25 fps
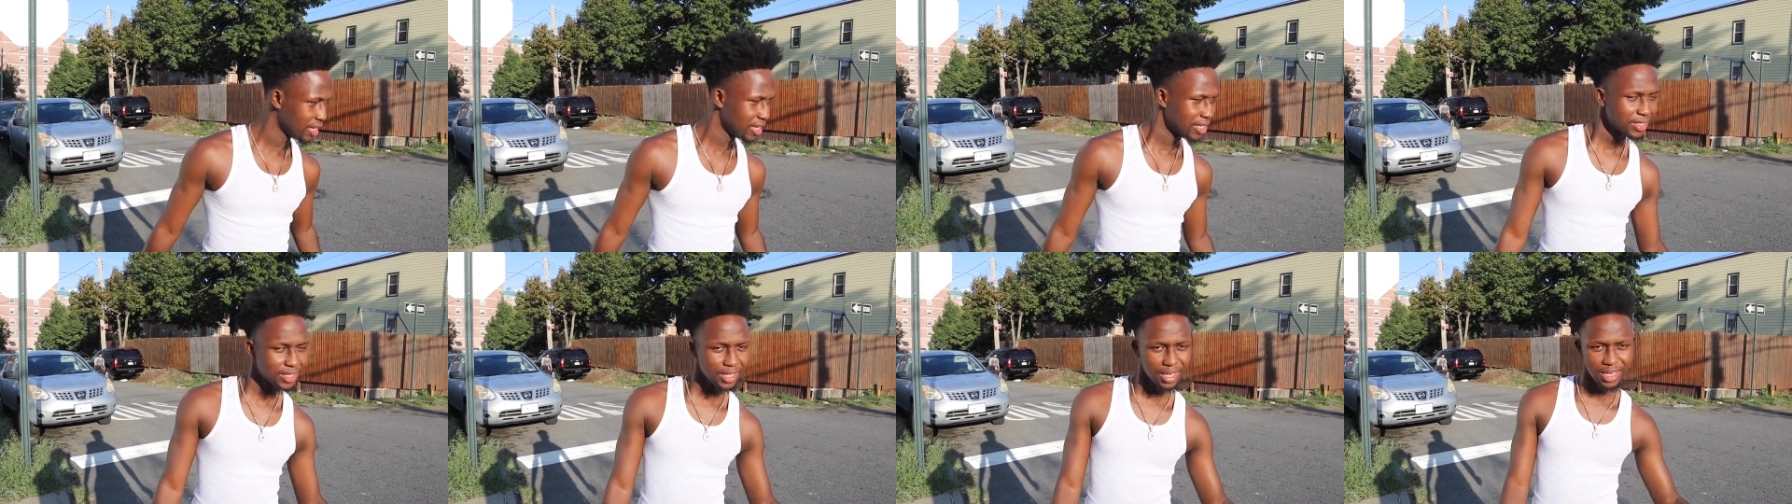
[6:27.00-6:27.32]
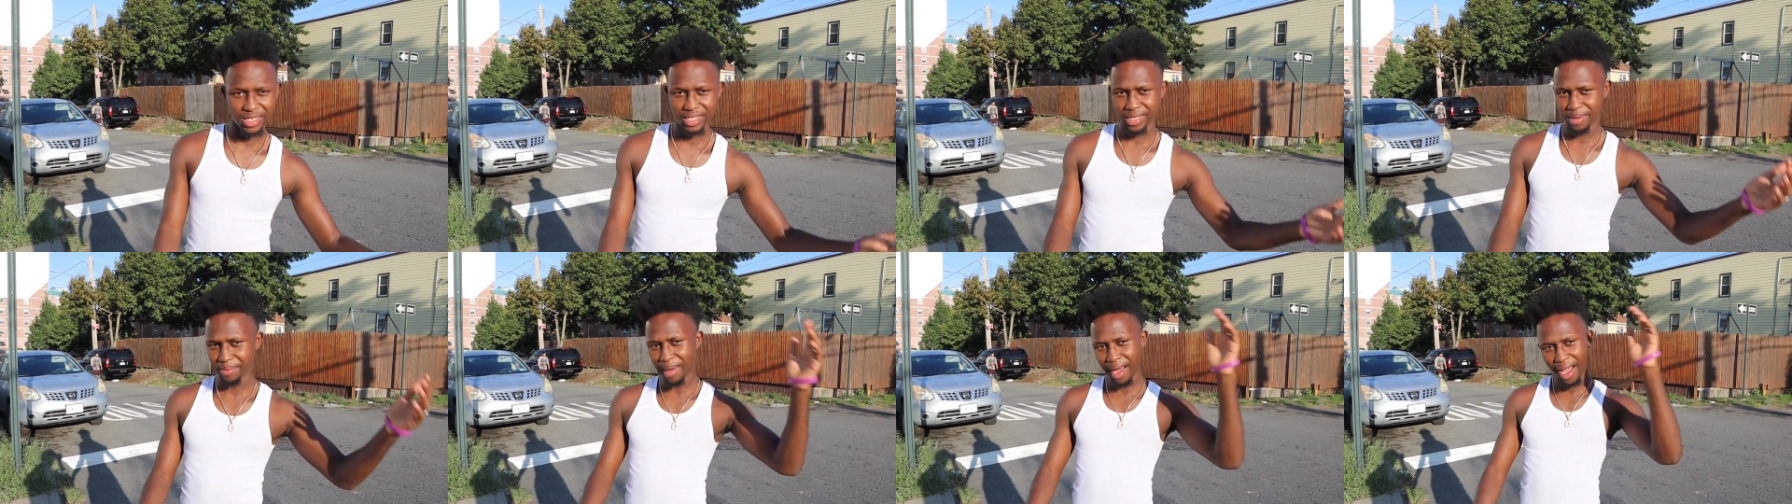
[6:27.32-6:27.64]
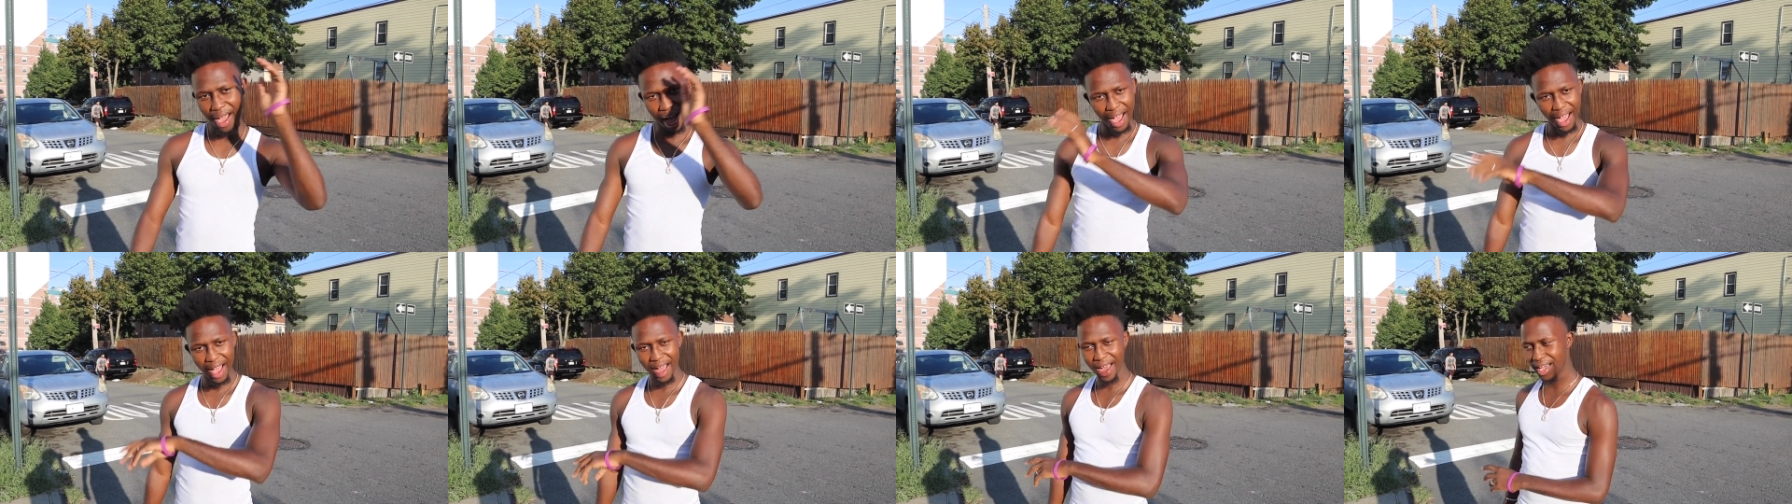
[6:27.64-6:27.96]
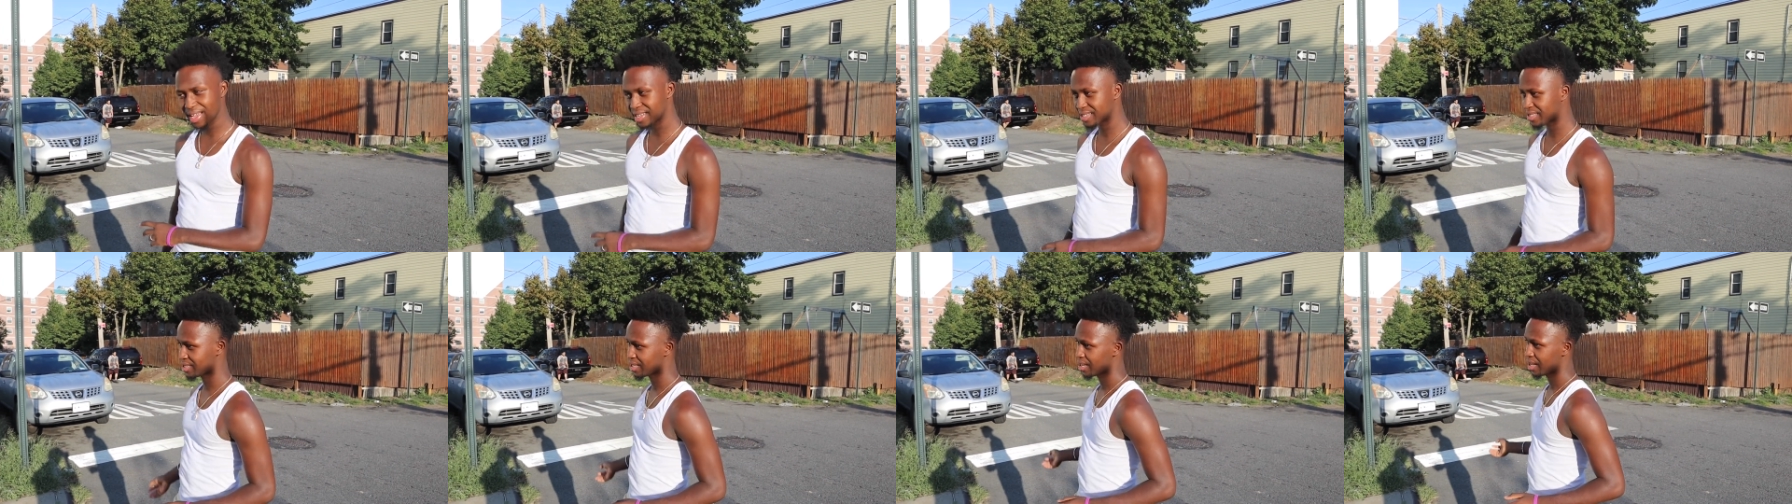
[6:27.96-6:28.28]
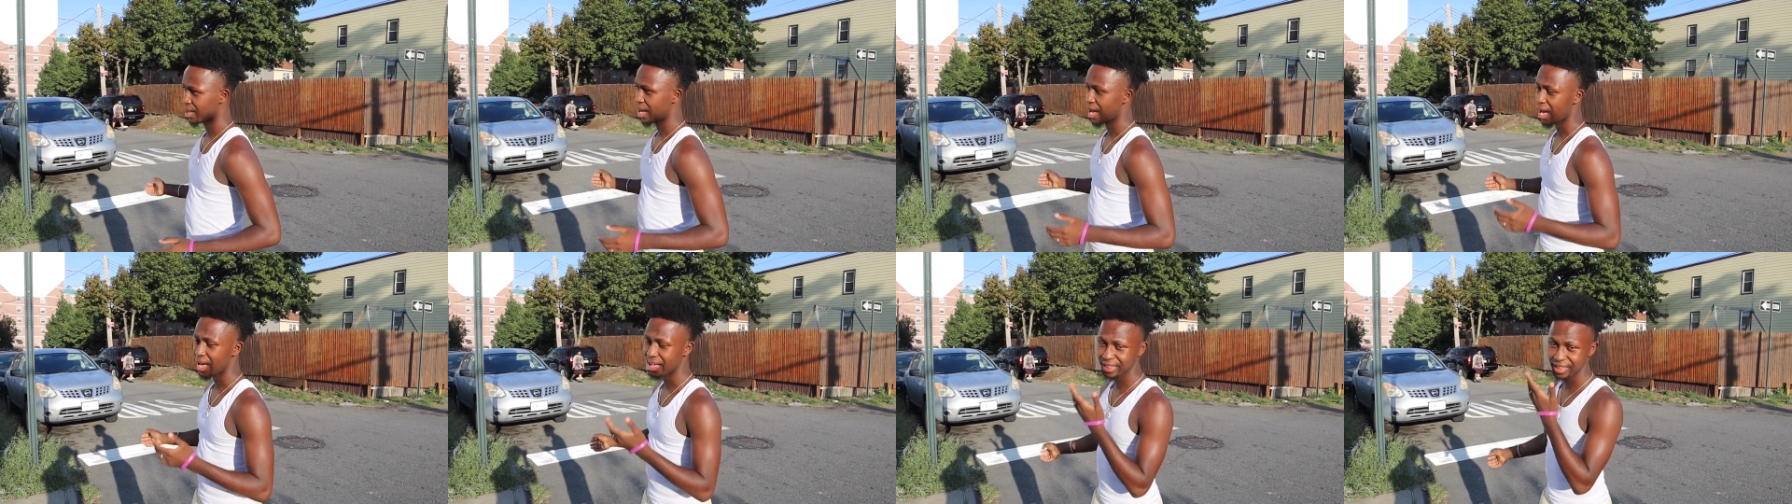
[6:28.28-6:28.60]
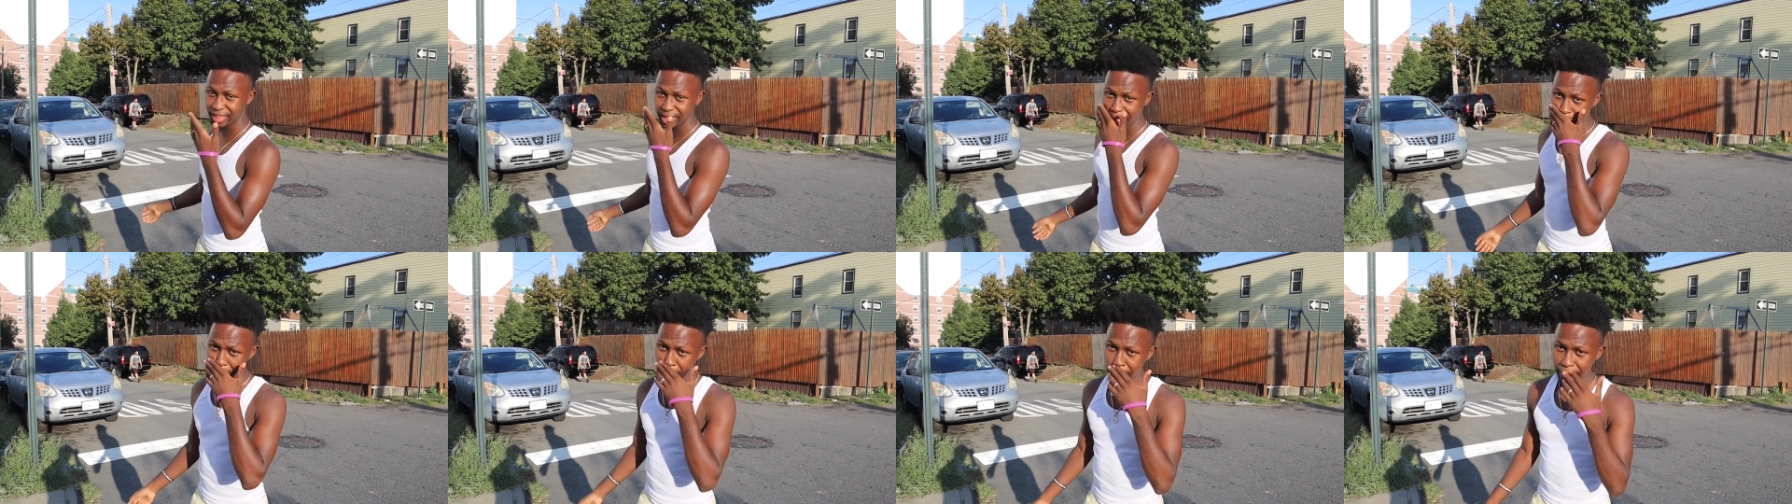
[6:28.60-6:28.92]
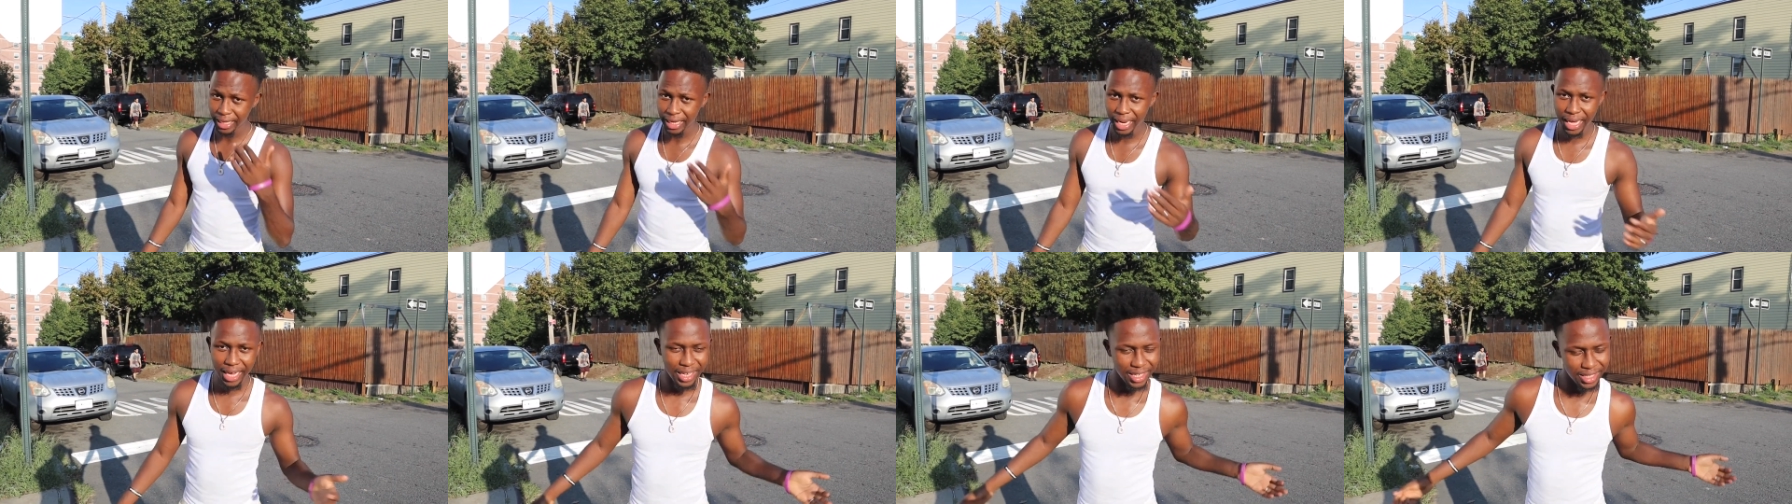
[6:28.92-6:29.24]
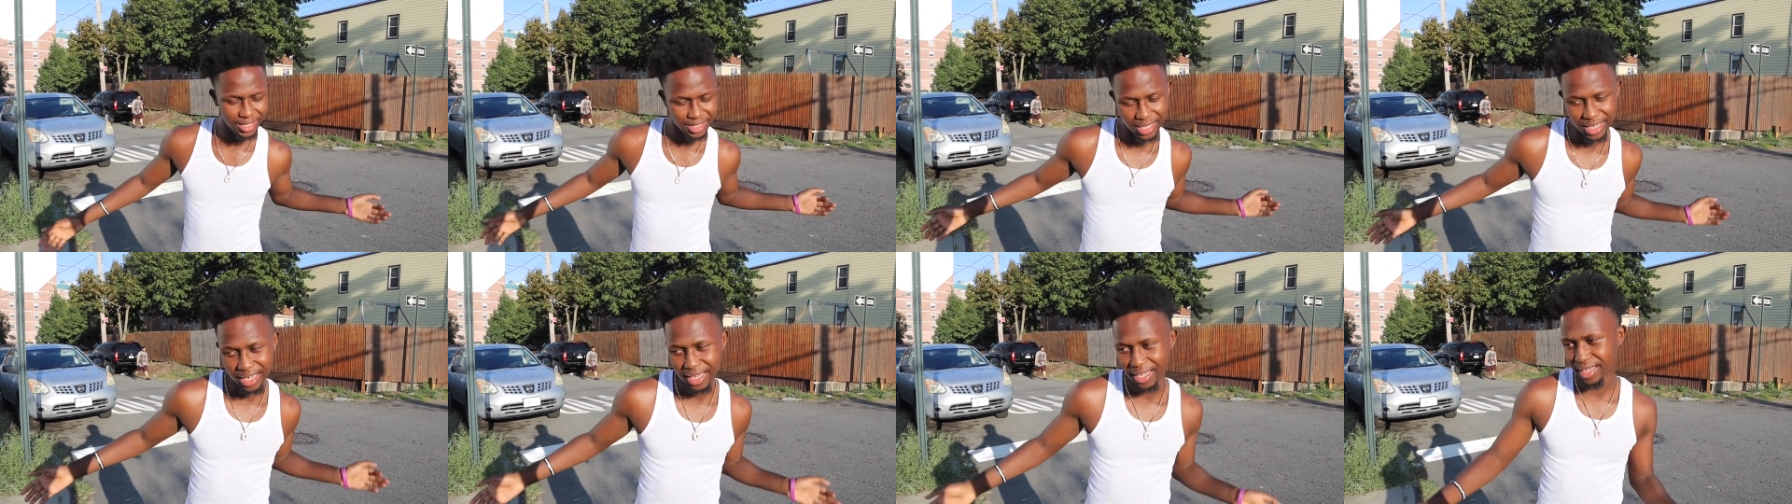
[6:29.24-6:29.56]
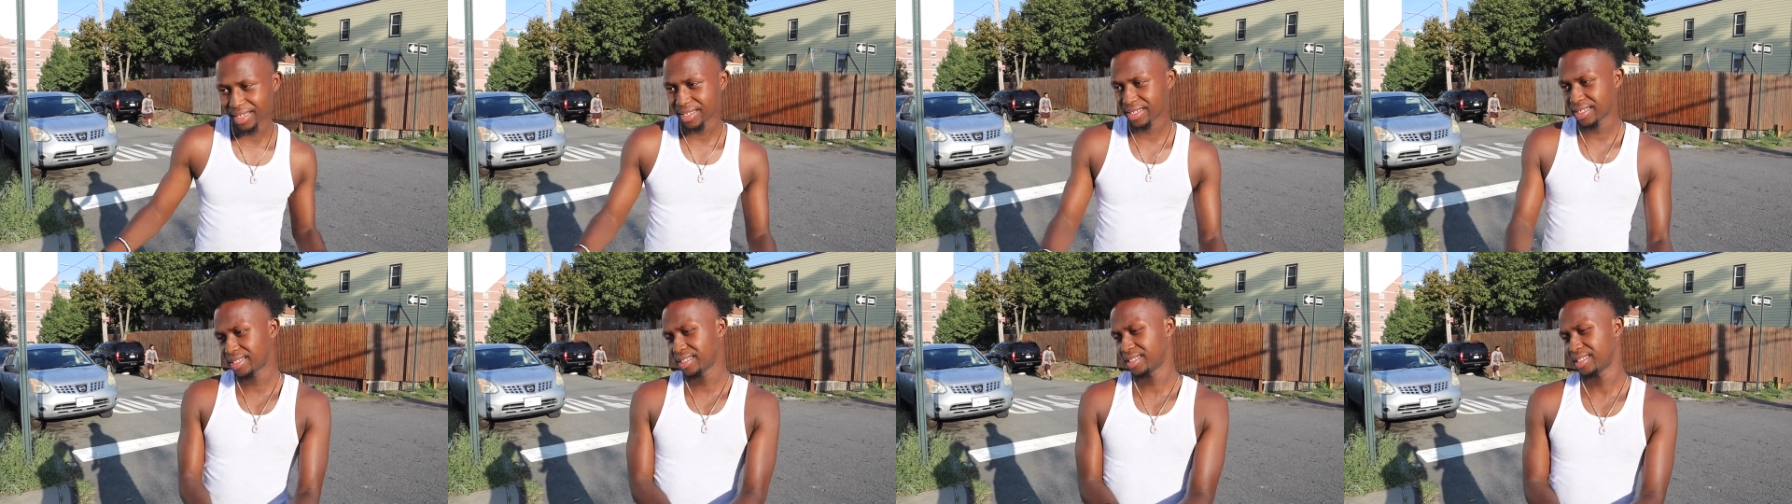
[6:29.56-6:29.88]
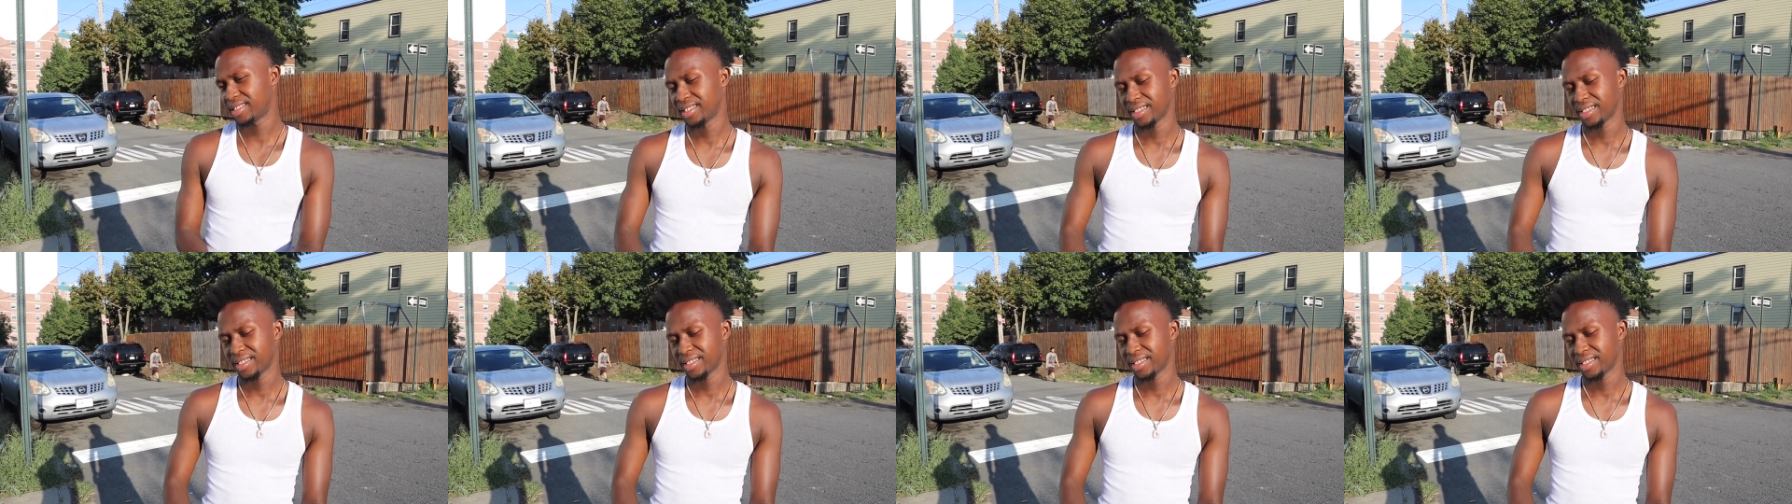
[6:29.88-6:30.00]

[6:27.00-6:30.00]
sun is in my eyes i think the light is hitting